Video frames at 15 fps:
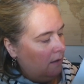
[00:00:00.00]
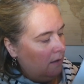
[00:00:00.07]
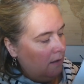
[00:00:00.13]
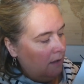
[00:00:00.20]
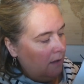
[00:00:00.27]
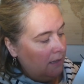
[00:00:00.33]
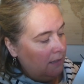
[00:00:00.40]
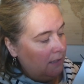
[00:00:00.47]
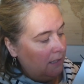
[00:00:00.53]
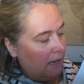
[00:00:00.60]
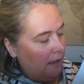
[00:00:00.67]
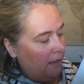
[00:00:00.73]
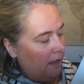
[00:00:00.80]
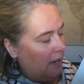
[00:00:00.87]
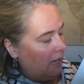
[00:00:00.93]
until
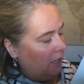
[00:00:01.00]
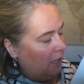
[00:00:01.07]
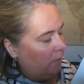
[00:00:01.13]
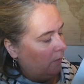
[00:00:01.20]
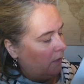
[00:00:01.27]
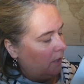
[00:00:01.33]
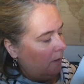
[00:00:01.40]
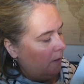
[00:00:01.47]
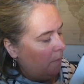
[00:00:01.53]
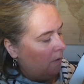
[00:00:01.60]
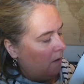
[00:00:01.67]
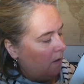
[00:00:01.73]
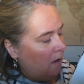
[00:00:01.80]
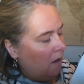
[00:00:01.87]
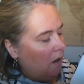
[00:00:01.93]
I used up
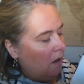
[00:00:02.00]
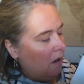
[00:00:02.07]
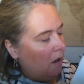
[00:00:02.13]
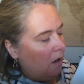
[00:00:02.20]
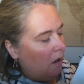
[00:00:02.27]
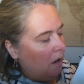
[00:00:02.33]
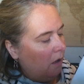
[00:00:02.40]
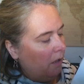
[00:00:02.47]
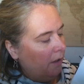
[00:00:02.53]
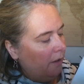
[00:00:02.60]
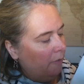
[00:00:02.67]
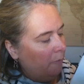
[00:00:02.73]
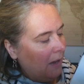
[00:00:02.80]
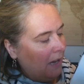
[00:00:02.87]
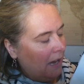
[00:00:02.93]
all of
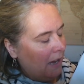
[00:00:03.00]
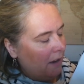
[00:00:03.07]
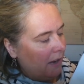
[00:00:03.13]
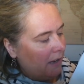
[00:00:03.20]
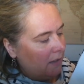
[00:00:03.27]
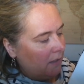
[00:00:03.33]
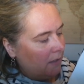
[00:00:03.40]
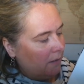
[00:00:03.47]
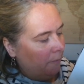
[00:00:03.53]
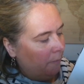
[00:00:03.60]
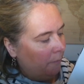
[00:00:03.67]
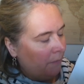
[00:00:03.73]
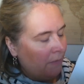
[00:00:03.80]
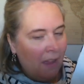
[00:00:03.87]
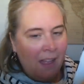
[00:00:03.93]
my carrots.
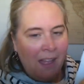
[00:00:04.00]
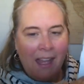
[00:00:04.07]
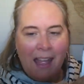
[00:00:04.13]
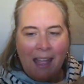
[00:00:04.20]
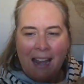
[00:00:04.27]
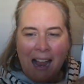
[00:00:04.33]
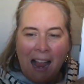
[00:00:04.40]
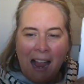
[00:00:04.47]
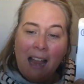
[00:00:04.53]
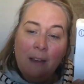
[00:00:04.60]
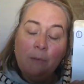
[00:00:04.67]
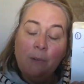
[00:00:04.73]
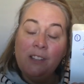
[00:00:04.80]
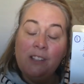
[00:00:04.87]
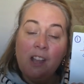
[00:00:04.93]
And I
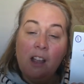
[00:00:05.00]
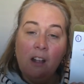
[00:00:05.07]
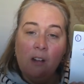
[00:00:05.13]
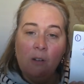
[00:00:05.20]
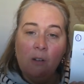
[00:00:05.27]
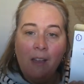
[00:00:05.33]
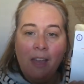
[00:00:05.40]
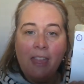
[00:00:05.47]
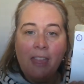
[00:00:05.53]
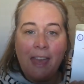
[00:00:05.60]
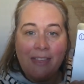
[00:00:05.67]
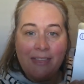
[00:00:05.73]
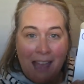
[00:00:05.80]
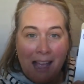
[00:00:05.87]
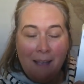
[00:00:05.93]
would know that
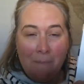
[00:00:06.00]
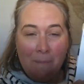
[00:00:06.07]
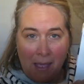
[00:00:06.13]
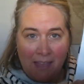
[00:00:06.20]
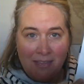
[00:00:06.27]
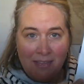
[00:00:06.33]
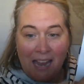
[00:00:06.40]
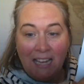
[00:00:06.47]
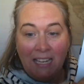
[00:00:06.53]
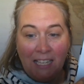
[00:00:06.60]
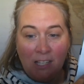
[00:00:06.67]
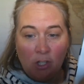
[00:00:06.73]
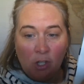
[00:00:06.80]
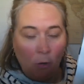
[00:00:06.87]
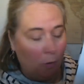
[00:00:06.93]
that meant that
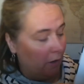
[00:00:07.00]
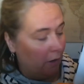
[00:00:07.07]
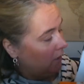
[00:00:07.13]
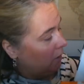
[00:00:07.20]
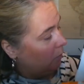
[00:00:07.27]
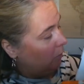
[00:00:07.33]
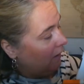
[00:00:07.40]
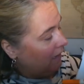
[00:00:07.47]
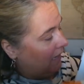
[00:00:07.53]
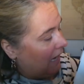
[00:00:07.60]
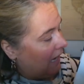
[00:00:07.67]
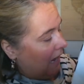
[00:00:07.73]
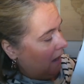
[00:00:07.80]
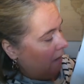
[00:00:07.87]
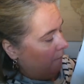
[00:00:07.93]
each horse would
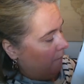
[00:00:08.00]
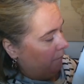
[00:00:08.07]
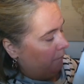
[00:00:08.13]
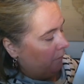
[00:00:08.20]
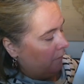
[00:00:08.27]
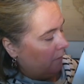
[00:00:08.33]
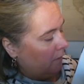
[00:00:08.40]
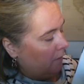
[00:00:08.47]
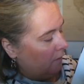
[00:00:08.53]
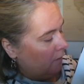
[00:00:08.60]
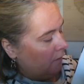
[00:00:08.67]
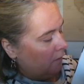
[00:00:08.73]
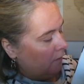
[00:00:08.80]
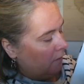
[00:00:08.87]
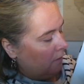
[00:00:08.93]
get
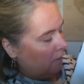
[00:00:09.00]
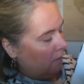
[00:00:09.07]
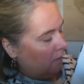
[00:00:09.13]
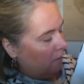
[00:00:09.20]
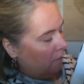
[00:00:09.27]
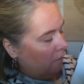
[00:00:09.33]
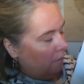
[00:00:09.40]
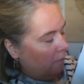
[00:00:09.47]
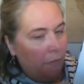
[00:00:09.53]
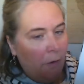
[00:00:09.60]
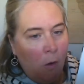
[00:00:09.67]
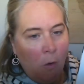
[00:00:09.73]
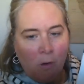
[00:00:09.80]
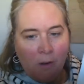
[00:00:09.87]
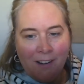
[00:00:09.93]

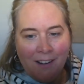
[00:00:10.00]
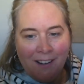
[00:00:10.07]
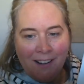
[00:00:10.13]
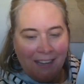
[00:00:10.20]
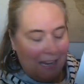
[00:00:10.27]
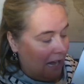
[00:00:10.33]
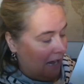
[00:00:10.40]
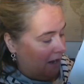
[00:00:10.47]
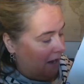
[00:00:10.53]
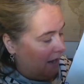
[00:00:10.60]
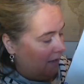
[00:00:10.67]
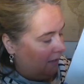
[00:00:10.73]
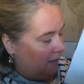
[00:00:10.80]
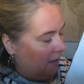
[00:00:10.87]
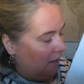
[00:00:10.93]
4
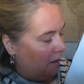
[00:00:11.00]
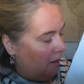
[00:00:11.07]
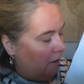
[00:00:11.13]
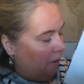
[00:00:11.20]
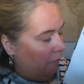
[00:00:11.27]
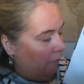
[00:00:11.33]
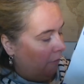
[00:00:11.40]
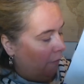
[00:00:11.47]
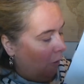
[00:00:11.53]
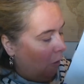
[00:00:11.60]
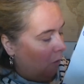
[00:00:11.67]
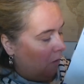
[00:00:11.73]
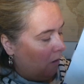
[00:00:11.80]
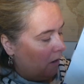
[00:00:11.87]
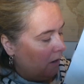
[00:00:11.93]
carrots.
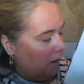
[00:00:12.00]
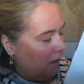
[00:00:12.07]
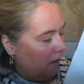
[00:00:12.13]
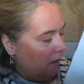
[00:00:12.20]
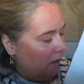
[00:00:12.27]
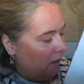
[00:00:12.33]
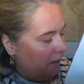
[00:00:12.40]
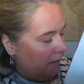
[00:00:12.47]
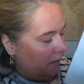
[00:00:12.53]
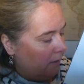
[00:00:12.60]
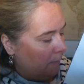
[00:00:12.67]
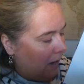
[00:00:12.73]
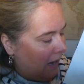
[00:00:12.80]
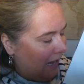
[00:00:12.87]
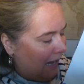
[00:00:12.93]
4 is
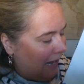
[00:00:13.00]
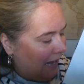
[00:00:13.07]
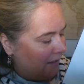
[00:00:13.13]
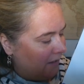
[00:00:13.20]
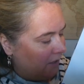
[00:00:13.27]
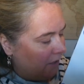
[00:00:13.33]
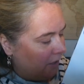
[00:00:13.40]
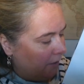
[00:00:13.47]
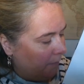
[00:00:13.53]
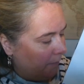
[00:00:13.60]
my answer.